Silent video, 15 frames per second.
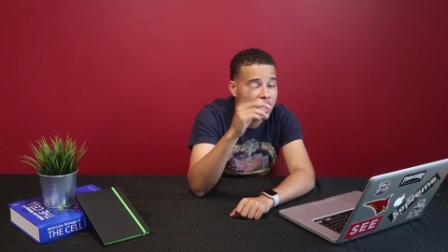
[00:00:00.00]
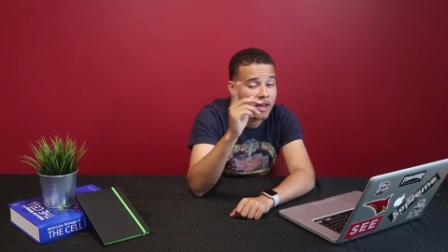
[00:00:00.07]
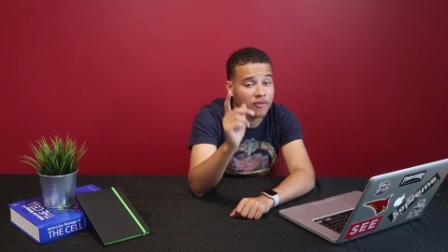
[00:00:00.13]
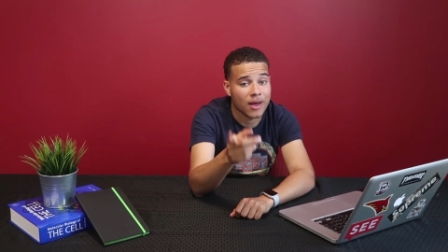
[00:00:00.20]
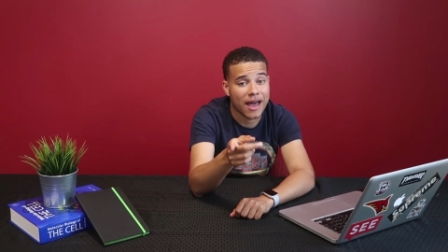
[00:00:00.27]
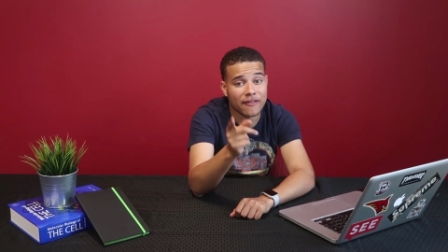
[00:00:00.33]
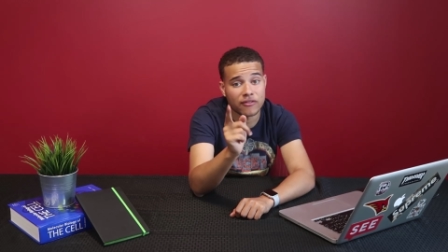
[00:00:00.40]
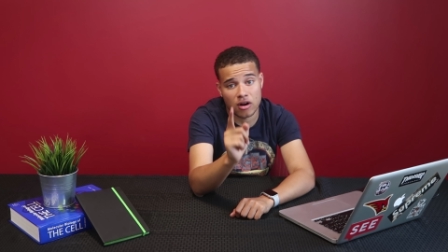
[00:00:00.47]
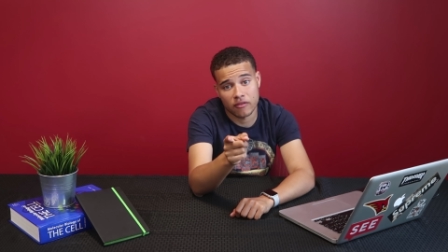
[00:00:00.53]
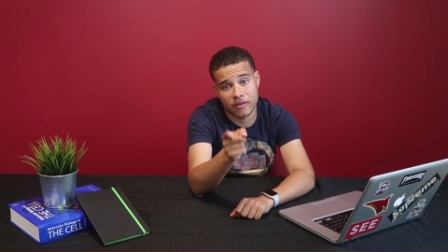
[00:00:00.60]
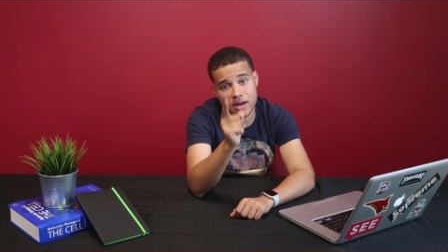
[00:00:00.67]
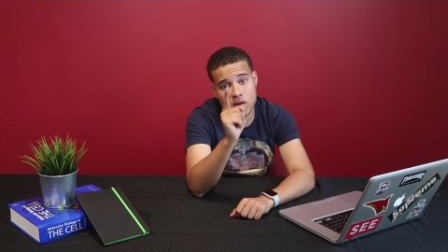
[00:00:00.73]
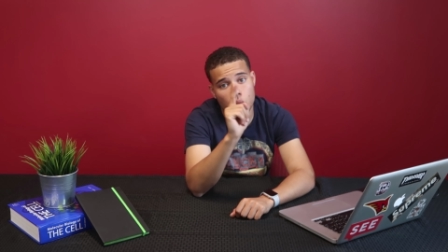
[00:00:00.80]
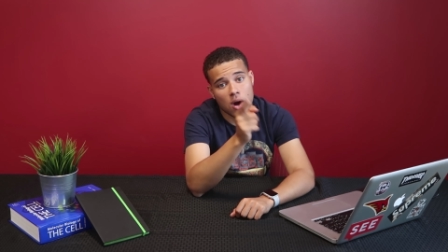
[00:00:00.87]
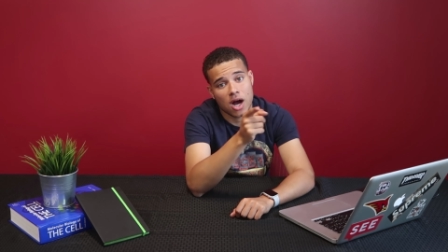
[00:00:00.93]
If you haven't
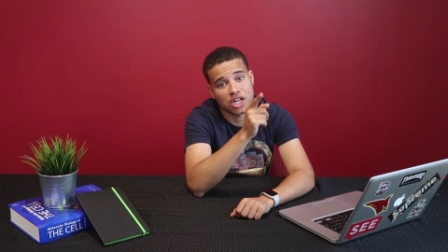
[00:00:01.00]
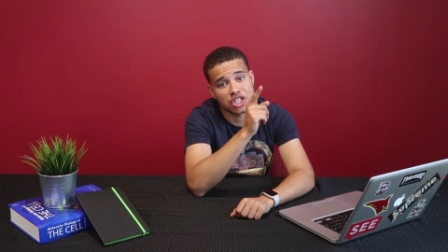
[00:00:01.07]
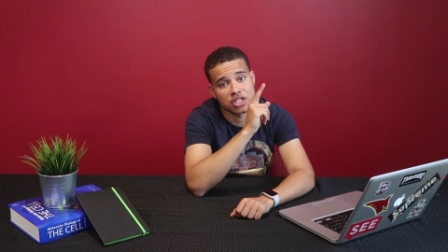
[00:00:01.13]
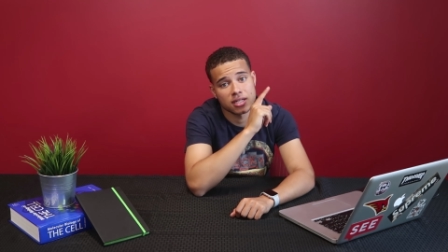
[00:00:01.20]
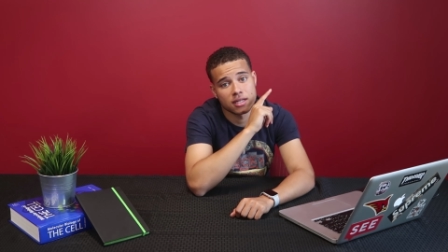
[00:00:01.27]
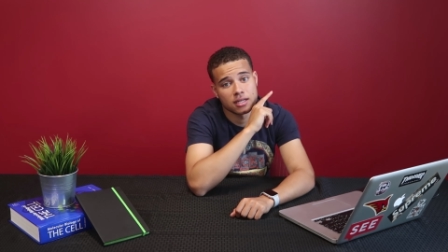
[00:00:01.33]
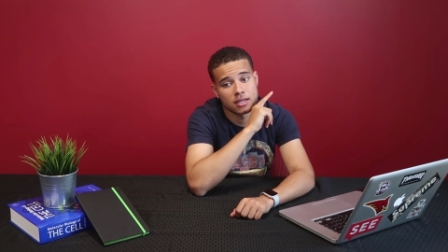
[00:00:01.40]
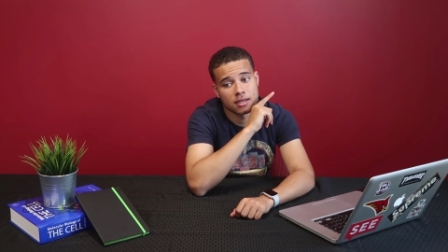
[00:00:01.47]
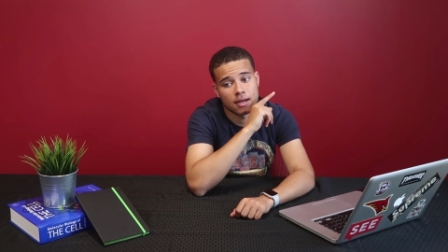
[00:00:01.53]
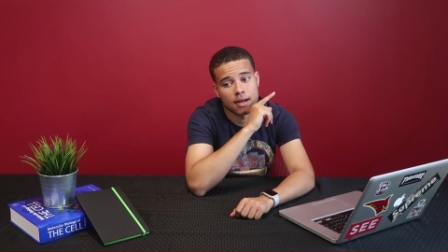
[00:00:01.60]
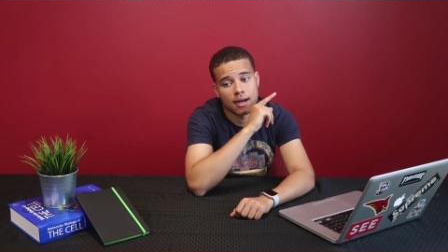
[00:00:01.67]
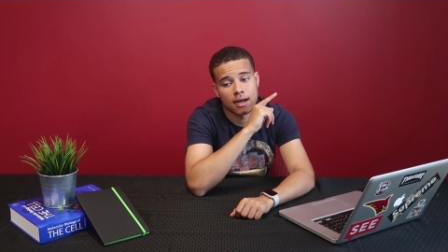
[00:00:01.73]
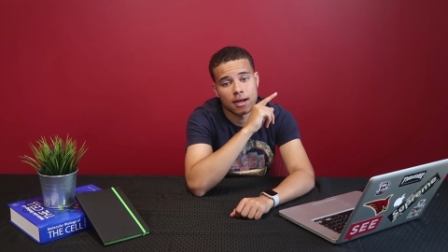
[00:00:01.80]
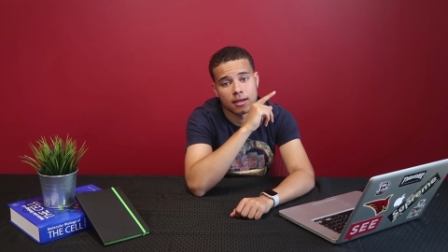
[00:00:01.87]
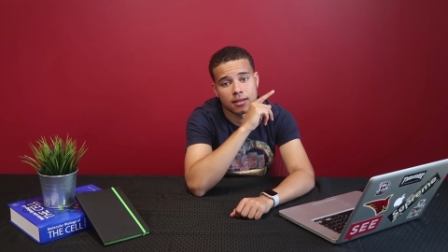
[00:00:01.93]
already watched
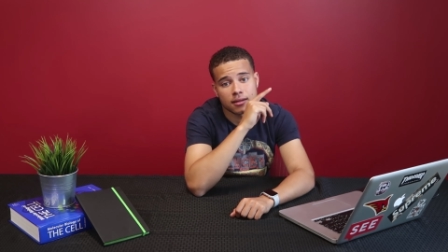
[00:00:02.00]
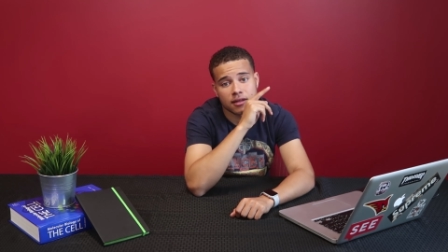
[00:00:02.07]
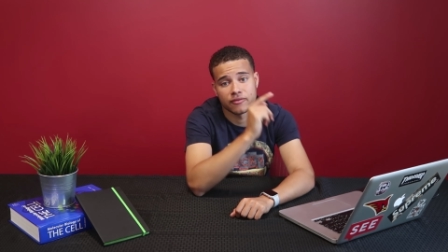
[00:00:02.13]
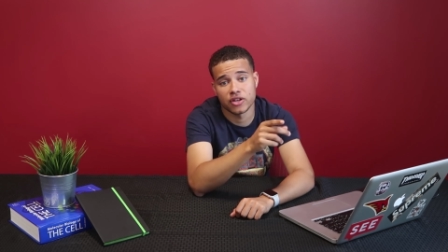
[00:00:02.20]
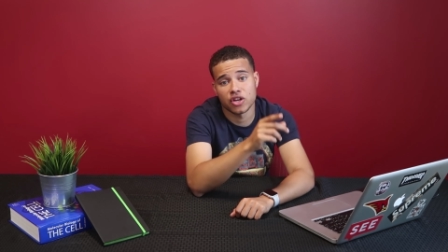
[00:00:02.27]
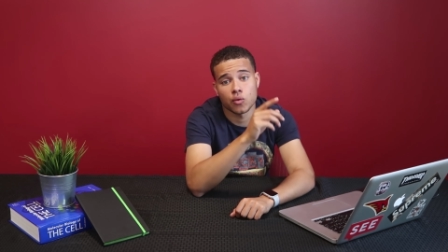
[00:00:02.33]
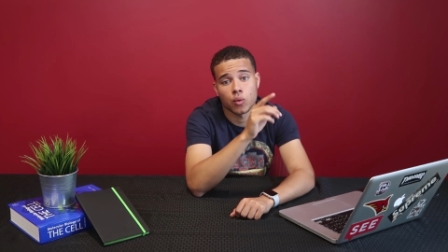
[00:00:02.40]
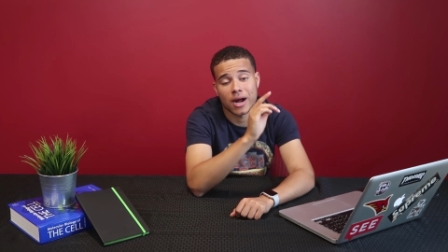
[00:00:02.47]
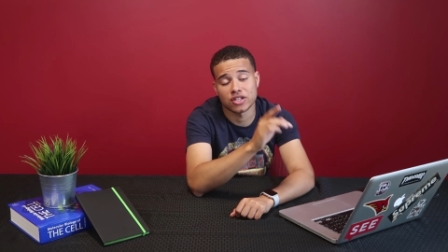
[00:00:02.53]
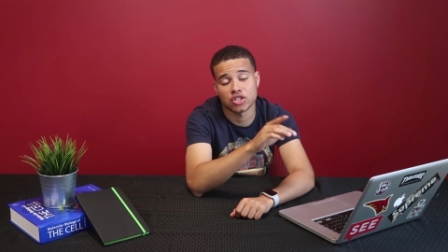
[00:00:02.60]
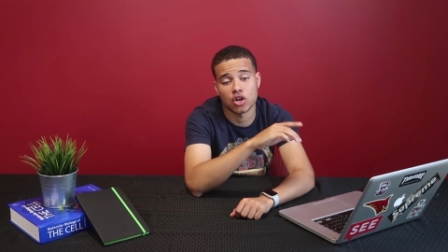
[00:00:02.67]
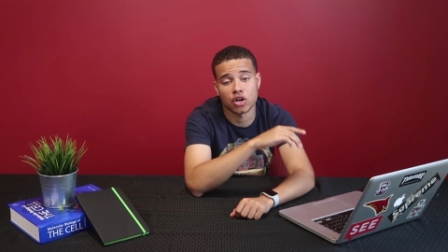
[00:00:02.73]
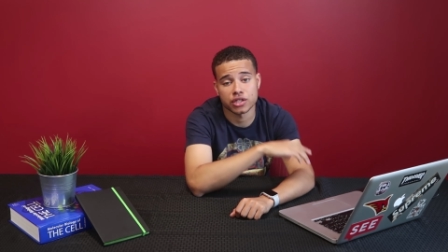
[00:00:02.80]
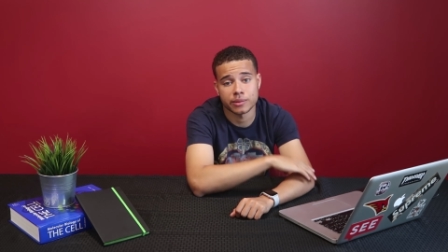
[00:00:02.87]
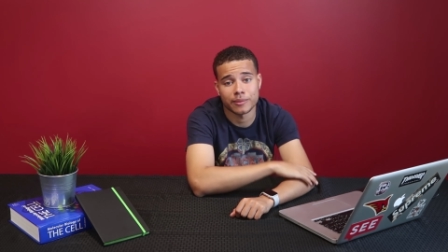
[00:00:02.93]
the video where I
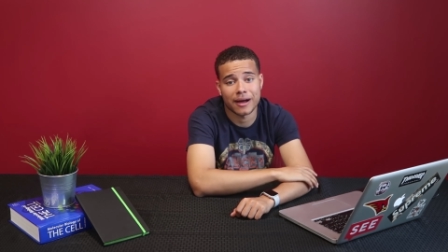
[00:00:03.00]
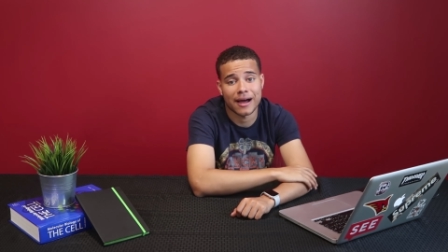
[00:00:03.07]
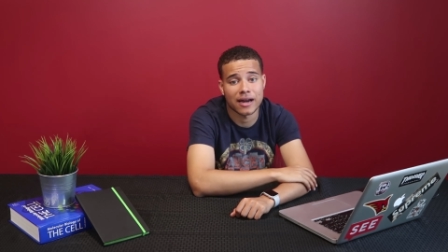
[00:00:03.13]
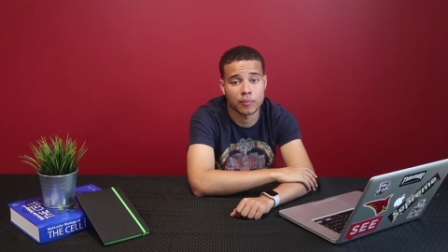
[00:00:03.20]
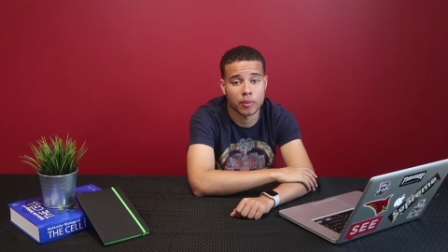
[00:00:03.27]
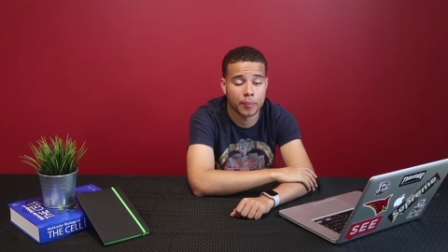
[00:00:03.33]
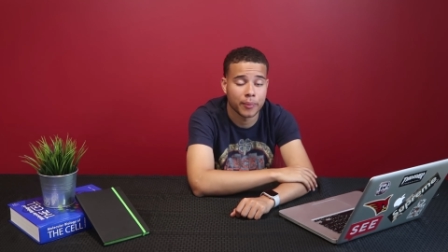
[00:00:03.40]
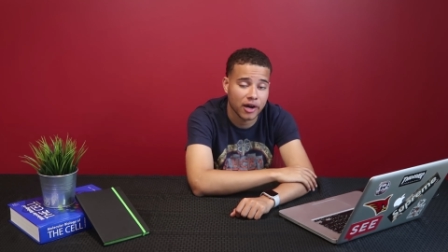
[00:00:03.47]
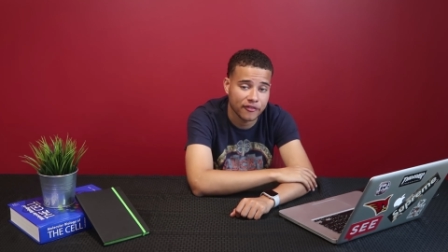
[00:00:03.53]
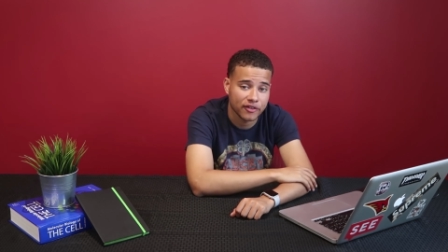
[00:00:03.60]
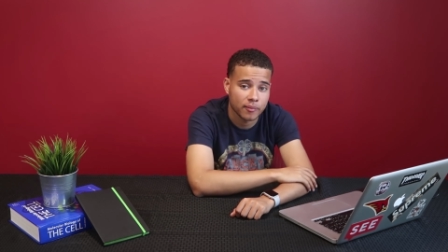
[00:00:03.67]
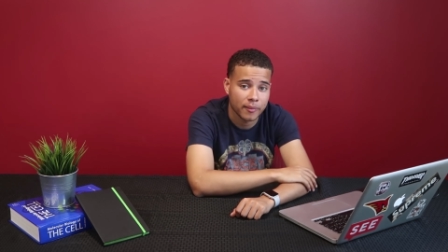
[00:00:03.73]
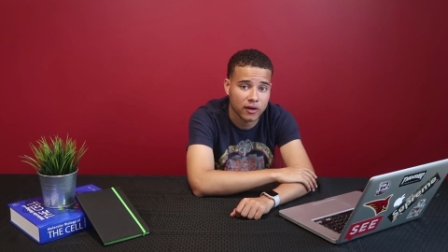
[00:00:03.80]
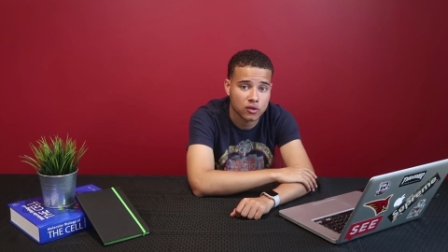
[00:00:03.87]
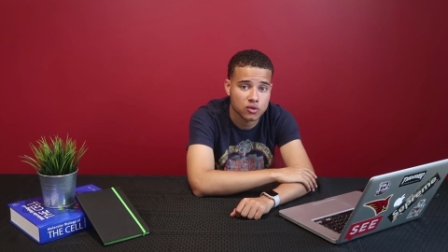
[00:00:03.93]
talked about how to prepare for
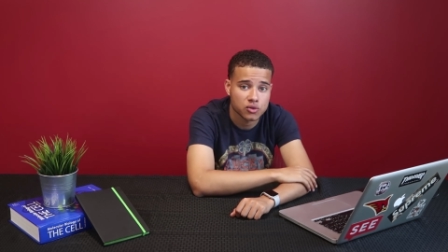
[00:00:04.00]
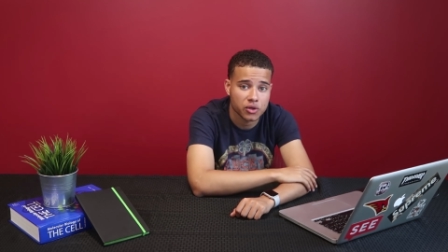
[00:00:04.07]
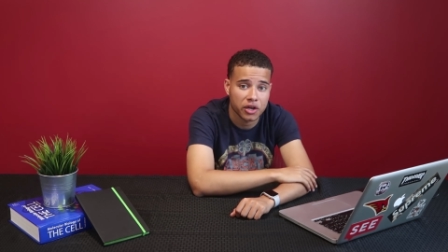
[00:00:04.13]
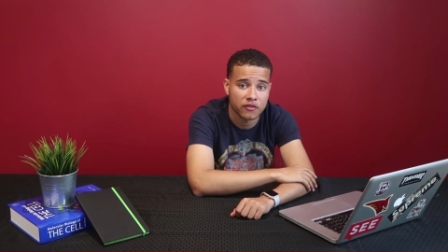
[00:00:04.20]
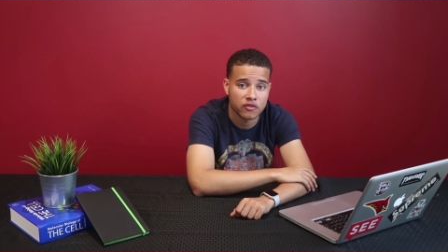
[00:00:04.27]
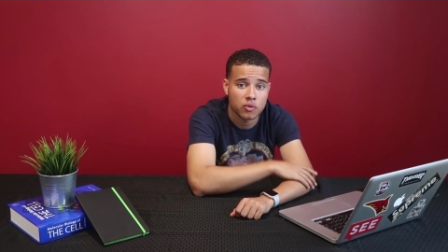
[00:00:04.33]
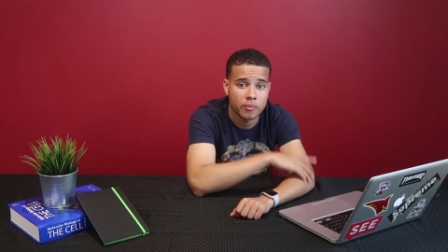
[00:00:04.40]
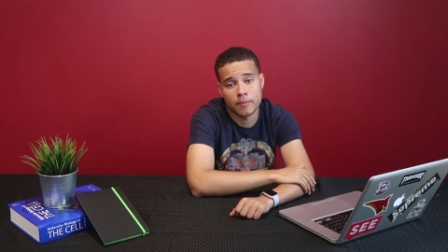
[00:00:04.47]
your medical school interview,